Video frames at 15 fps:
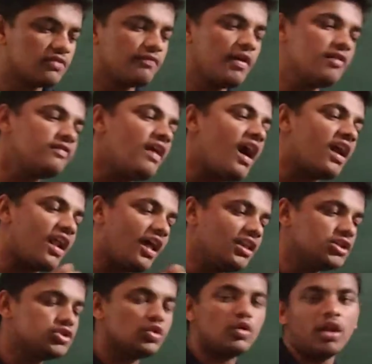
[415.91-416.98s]
waves are
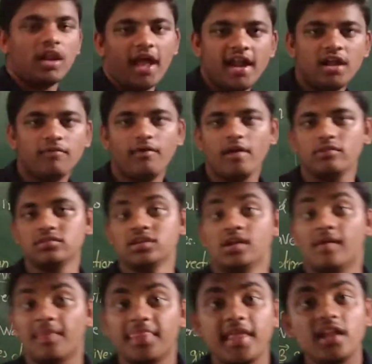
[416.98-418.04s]
also light waves,
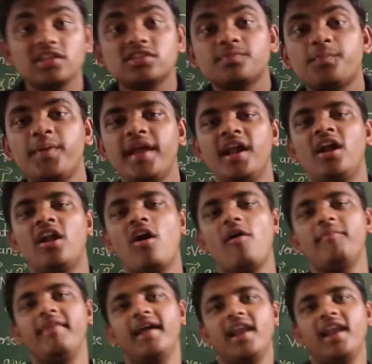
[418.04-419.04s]
then speed of the